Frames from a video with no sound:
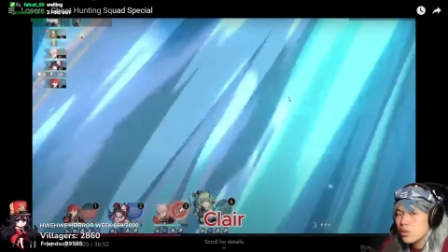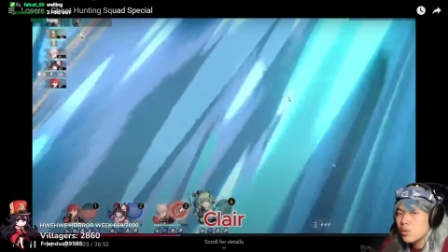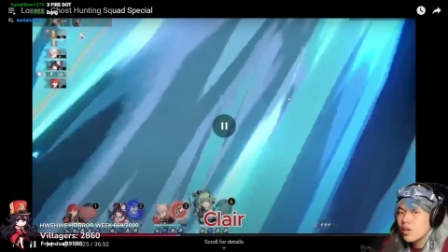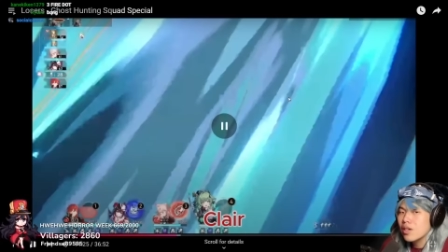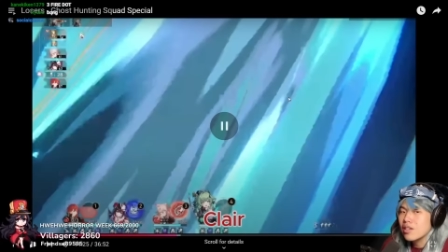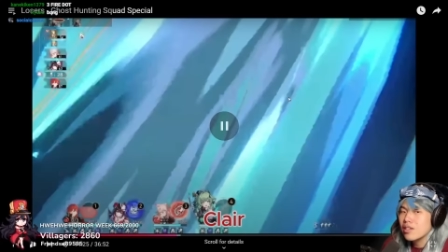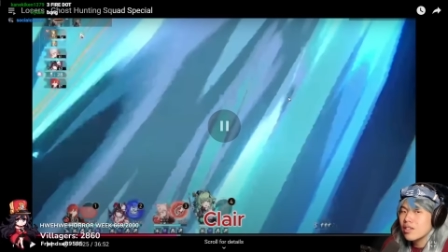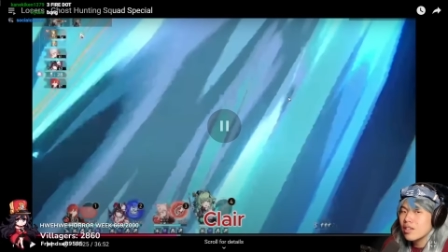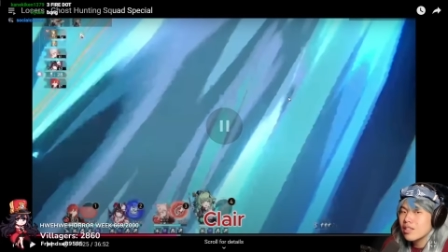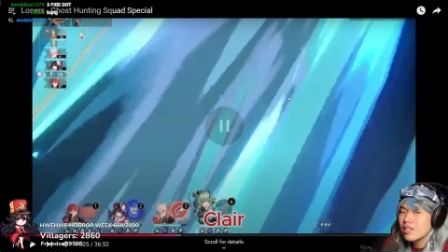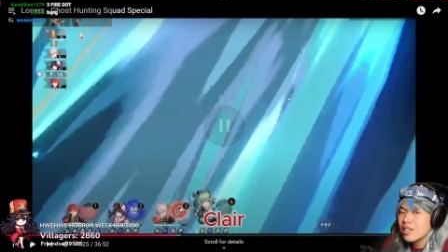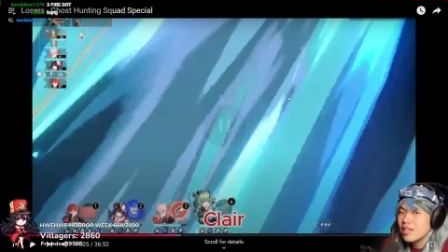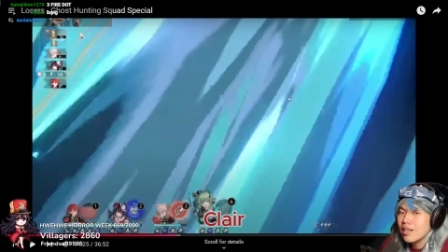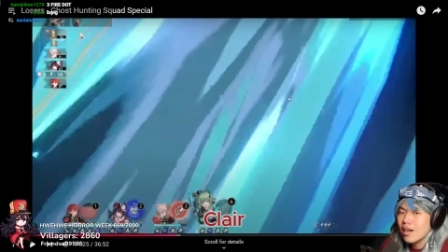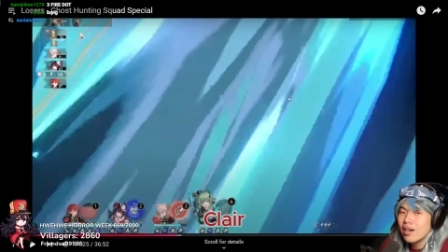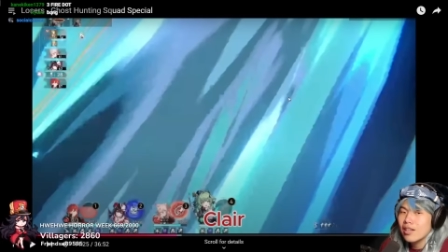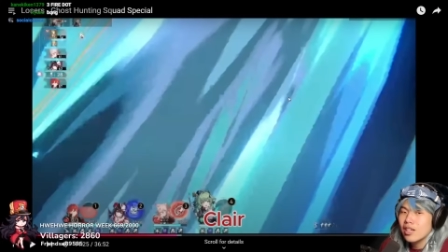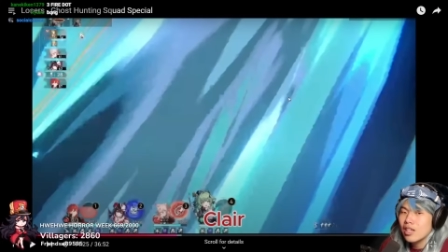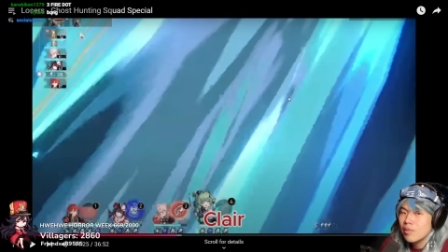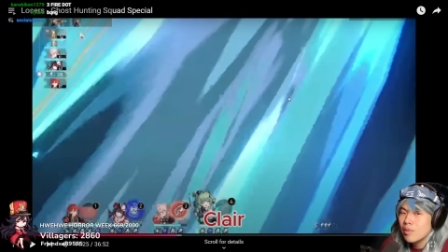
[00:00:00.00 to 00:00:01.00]
want to say this
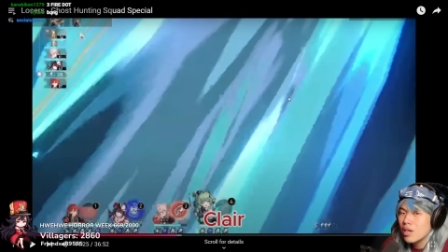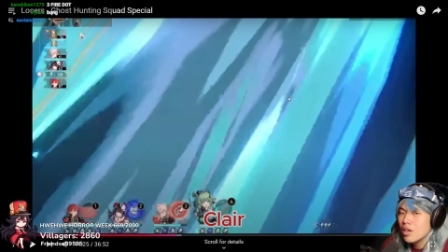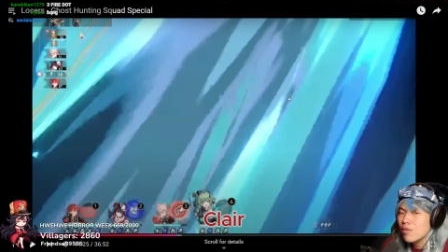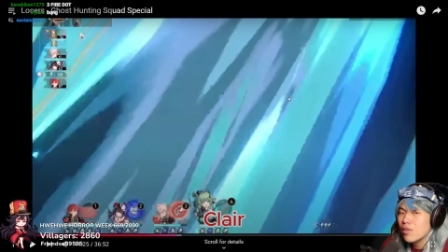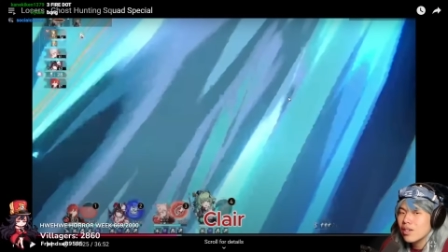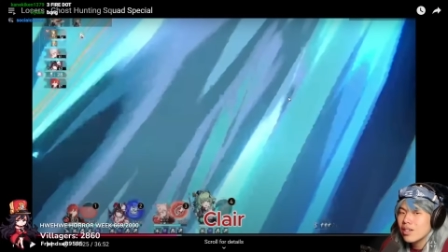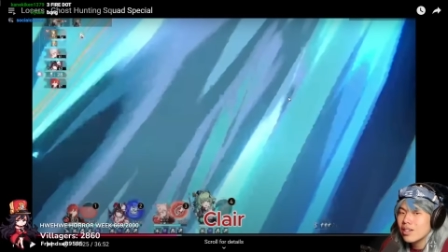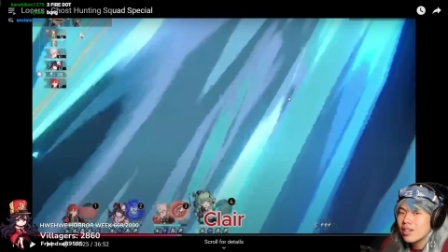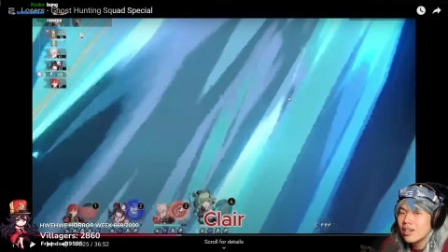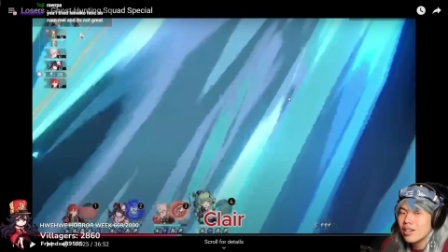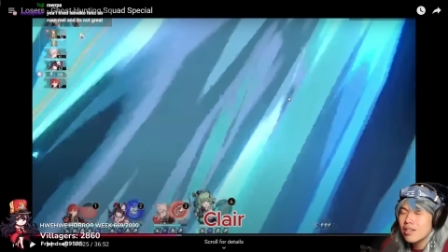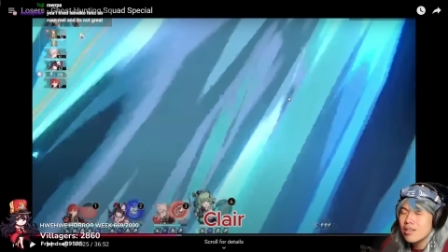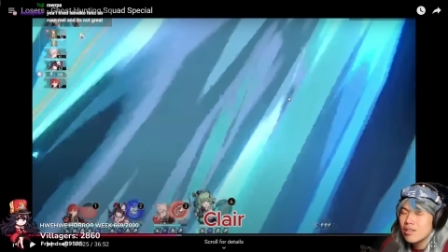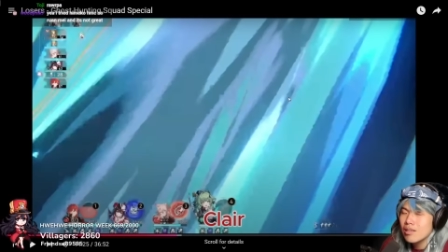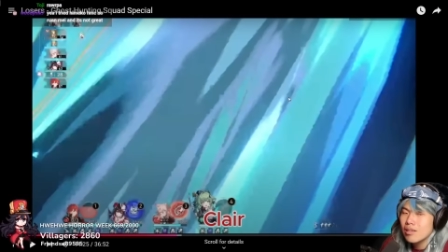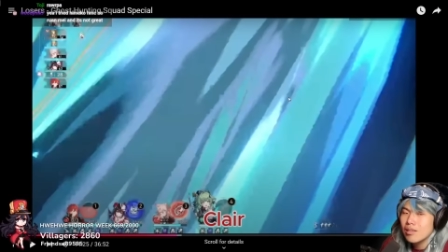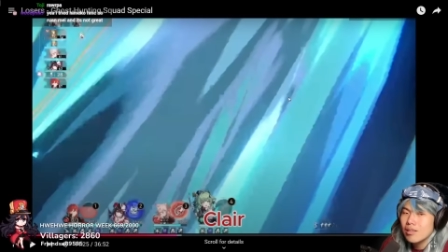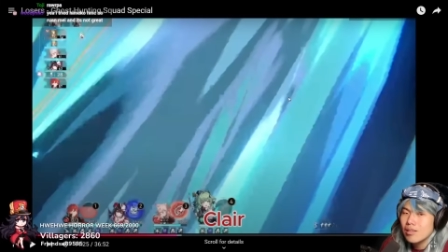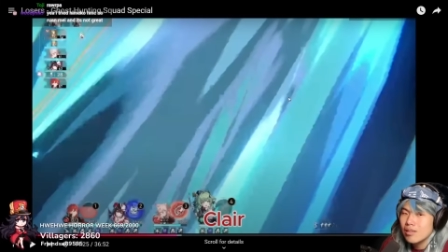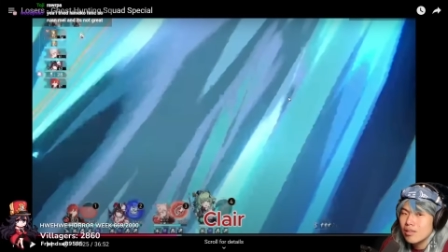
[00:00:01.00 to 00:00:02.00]
entire time, if he
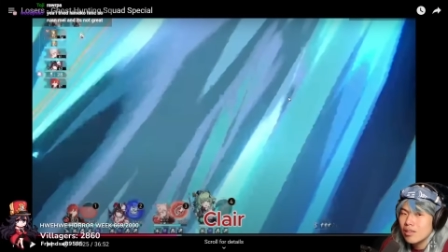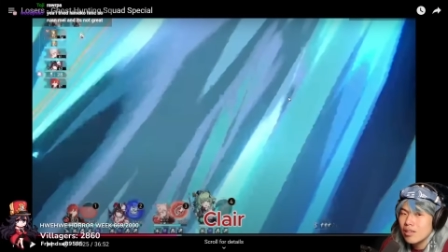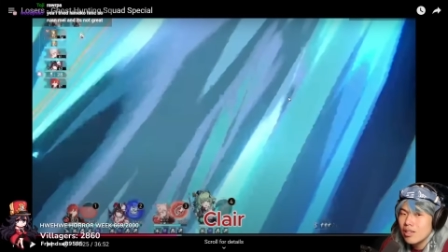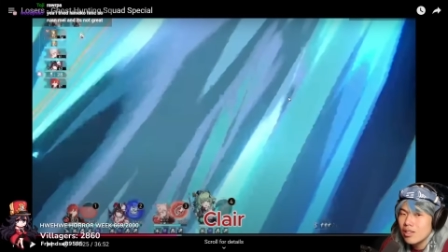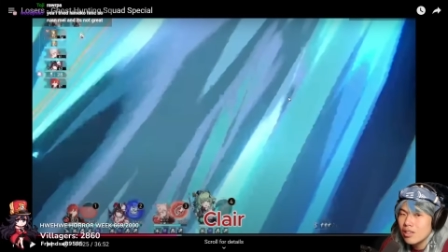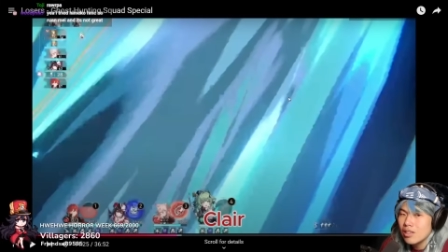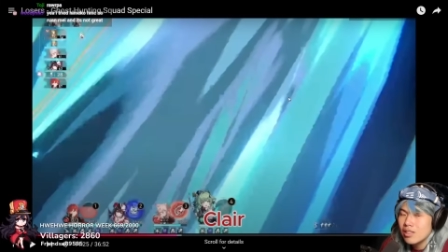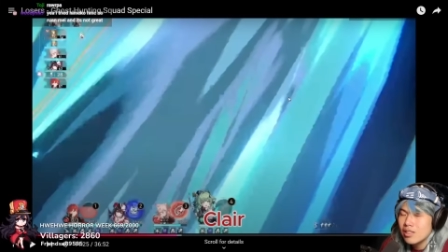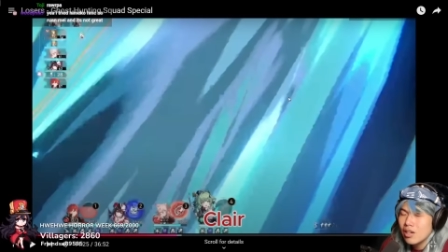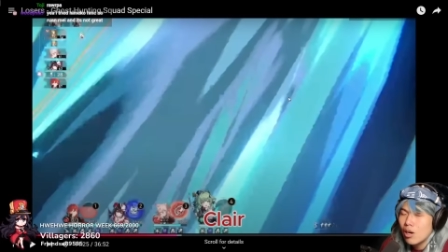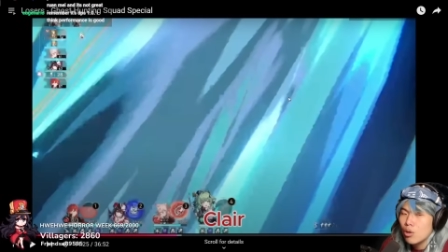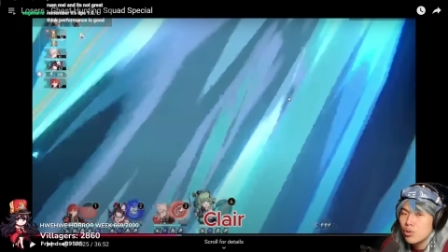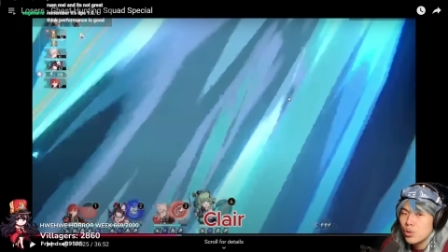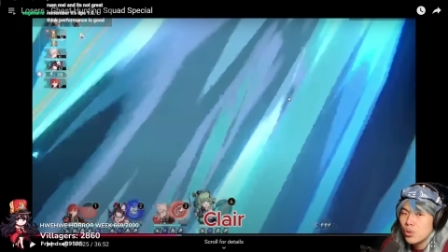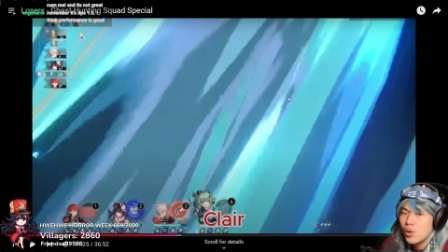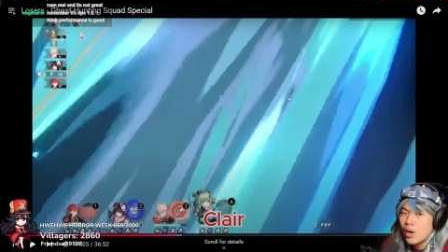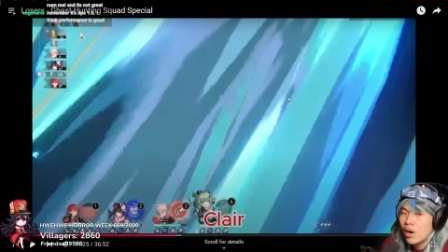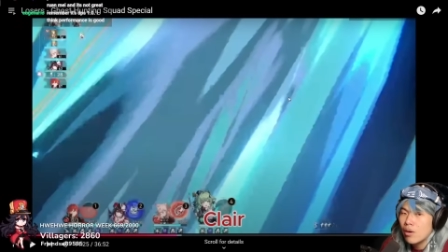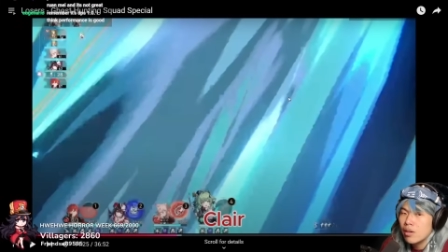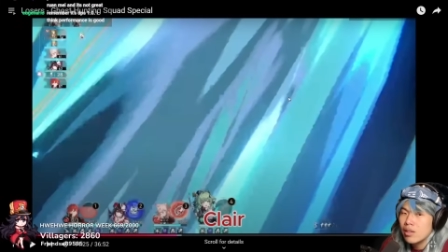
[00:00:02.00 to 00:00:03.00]
casted the
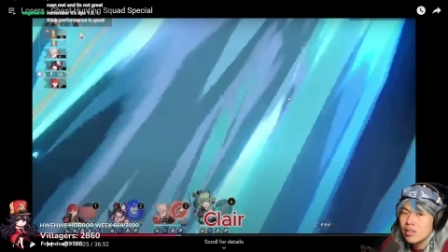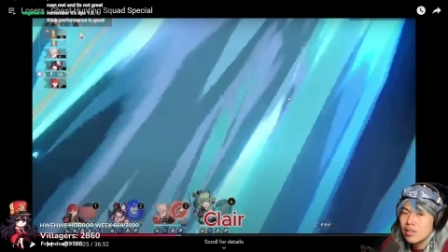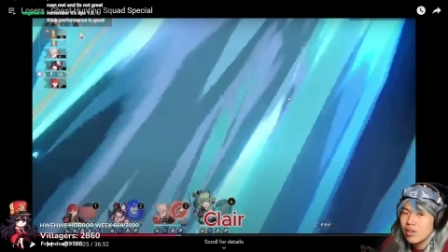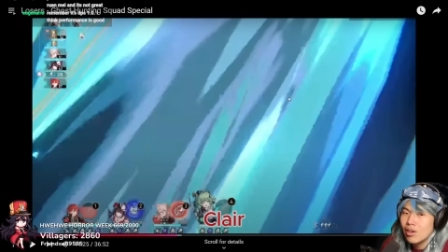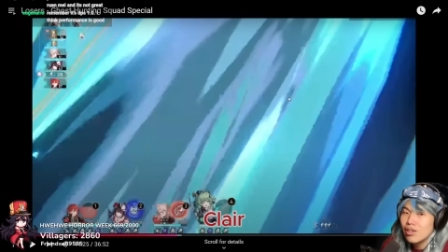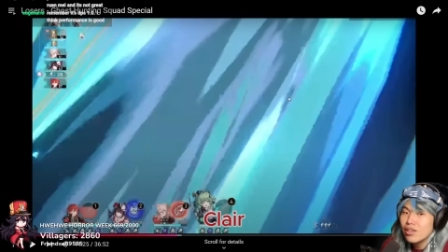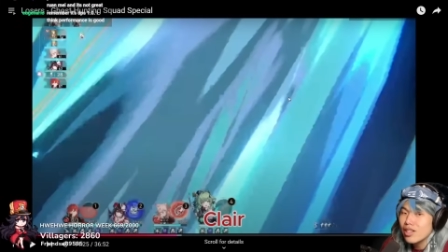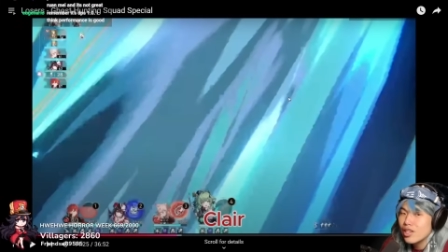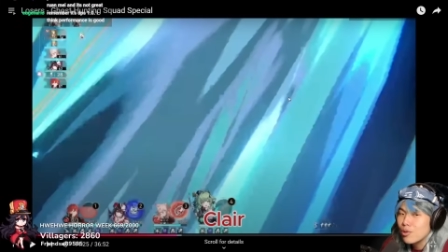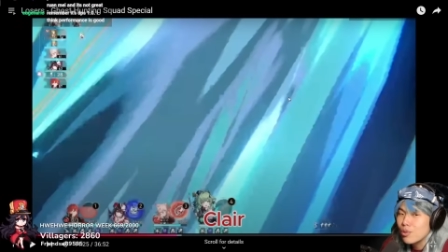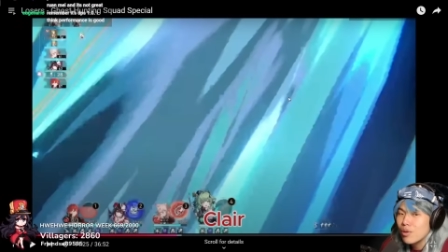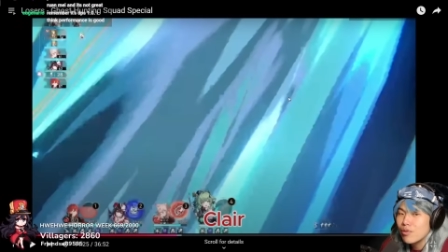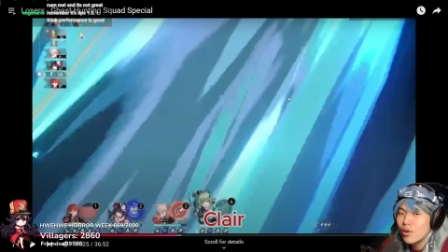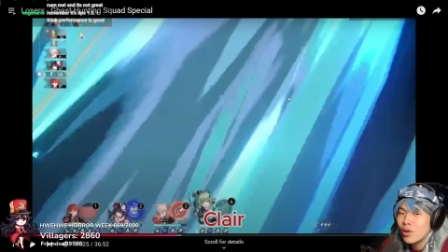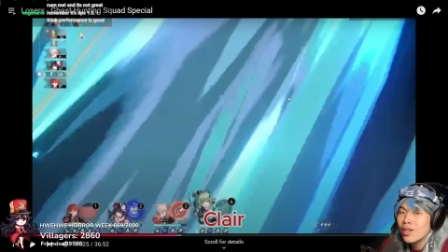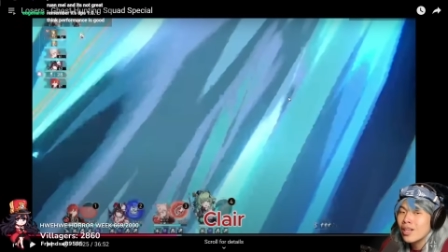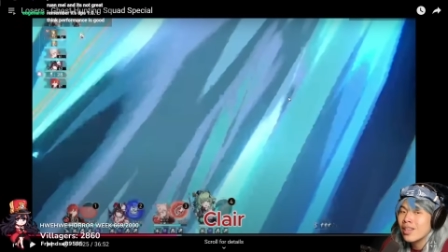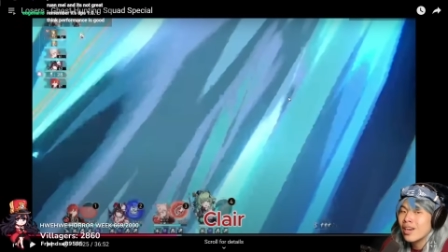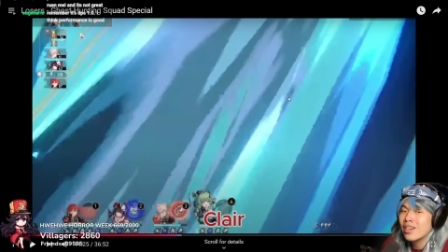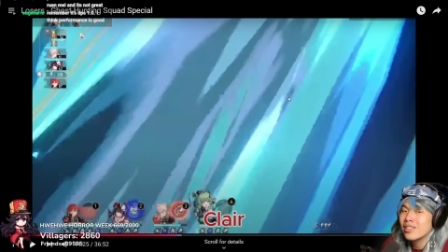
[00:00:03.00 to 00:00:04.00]
Jiaoqiu out at the start, he would have
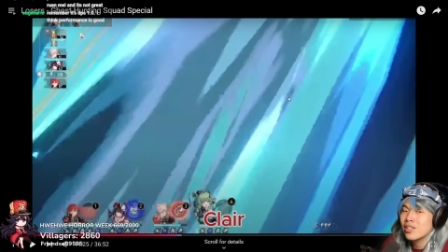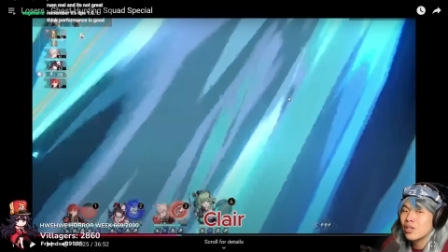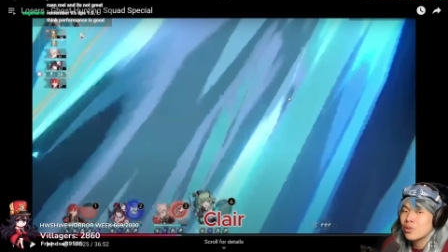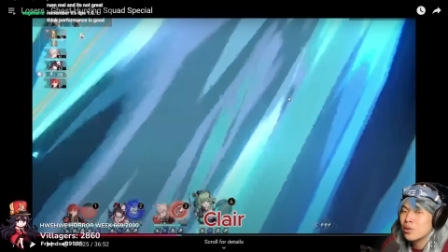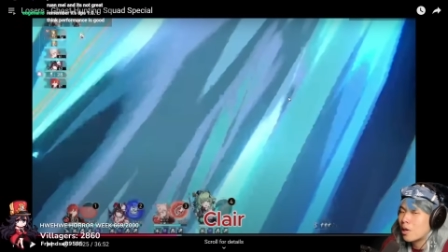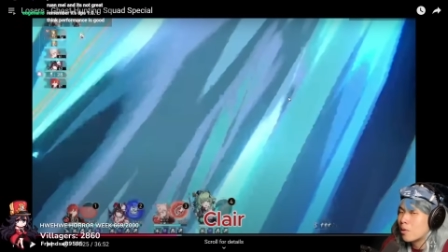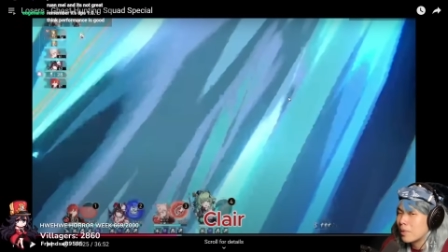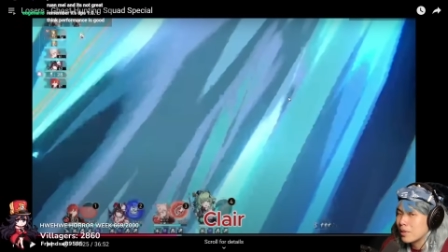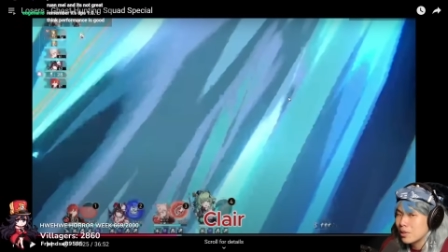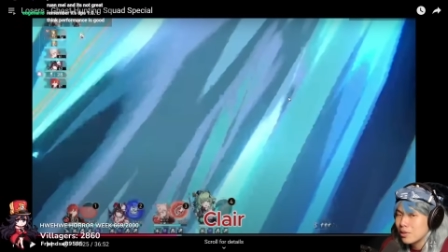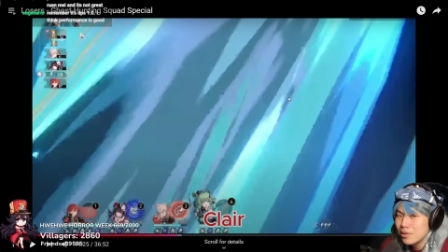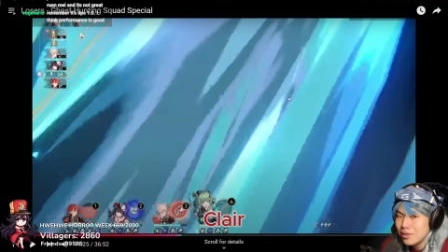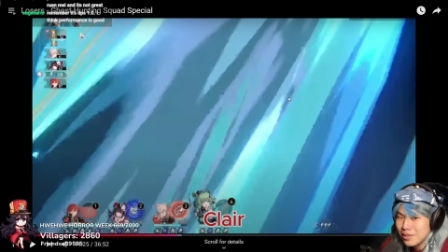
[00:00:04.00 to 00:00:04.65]
gotten another Jiaoqiu out by now.